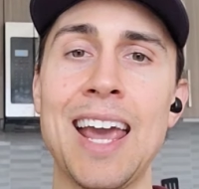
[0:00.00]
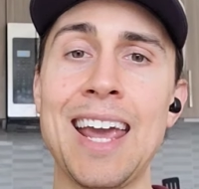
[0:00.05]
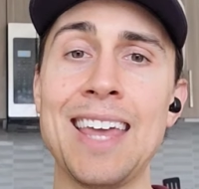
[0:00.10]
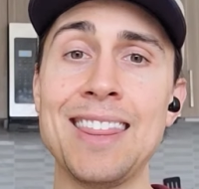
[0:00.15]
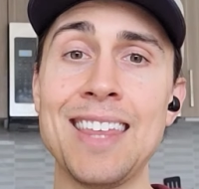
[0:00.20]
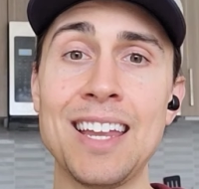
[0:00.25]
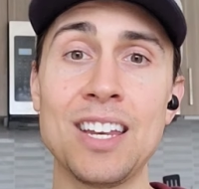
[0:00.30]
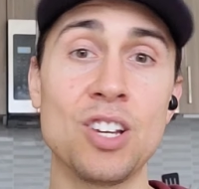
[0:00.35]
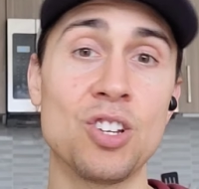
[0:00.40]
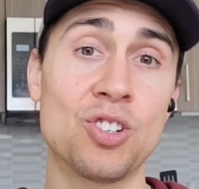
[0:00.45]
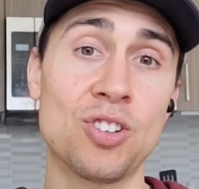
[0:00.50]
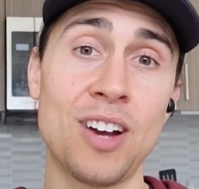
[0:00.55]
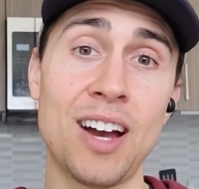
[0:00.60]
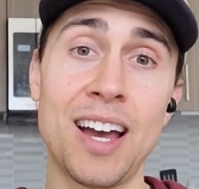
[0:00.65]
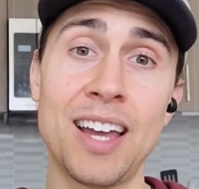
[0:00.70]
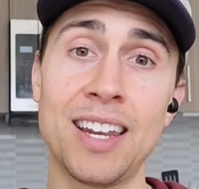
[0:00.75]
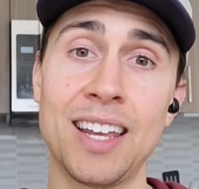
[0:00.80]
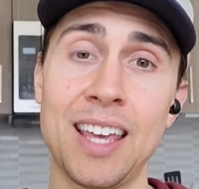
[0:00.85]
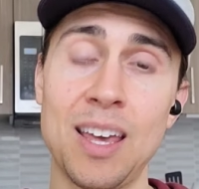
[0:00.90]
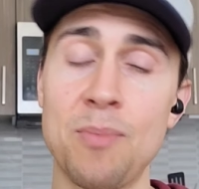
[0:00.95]
and then you
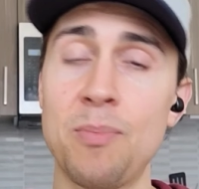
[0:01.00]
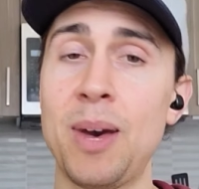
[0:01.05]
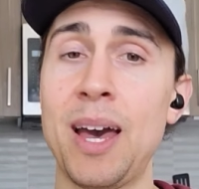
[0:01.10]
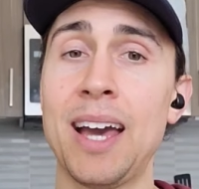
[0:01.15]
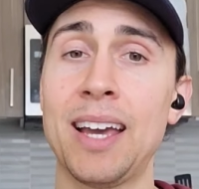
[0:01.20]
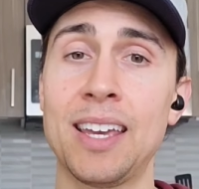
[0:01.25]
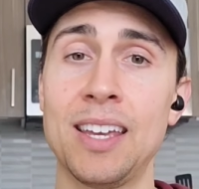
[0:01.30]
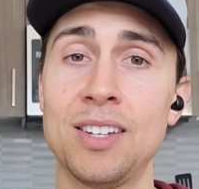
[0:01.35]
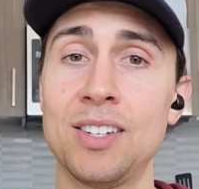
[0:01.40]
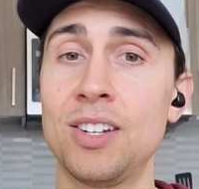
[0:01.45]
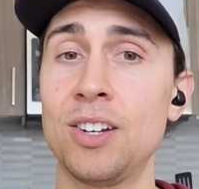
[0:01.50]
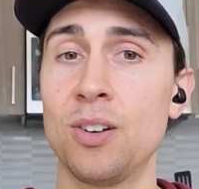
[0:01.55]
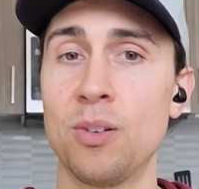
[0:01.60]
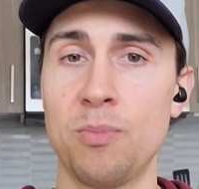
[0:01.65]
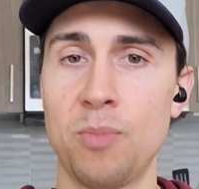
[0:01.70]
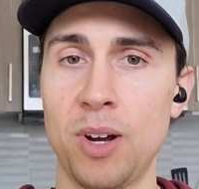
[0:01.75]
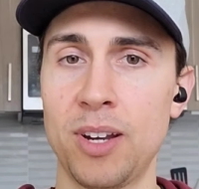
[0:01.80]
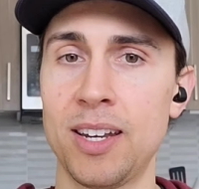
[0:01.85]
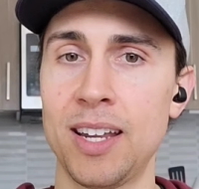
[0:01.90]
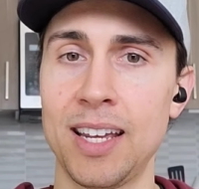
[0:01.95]
try to get back into your
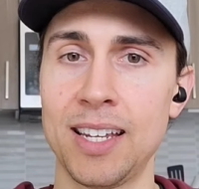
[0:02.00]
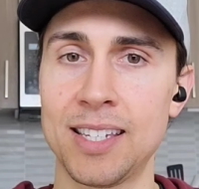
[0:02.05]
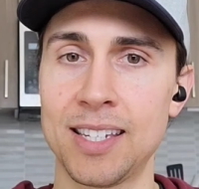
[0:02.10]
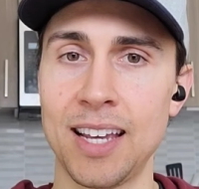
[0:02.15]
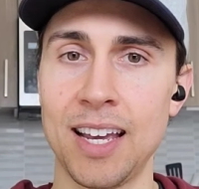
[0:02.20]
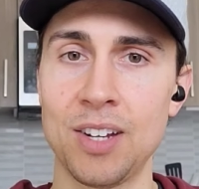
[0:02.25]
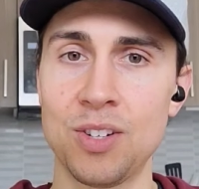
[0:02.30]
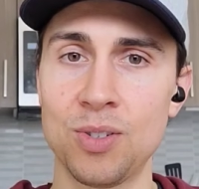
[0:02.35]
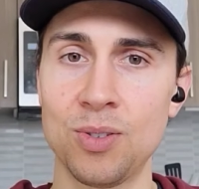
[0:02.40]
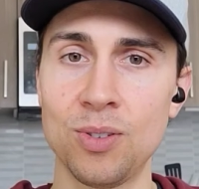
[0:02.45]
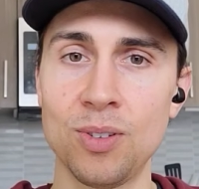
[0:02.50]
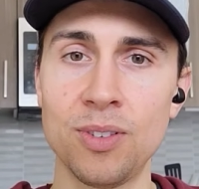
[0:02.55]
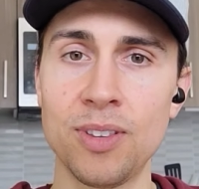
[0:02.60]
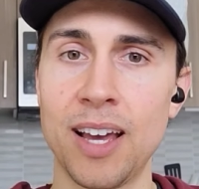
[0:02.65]
Monday schedule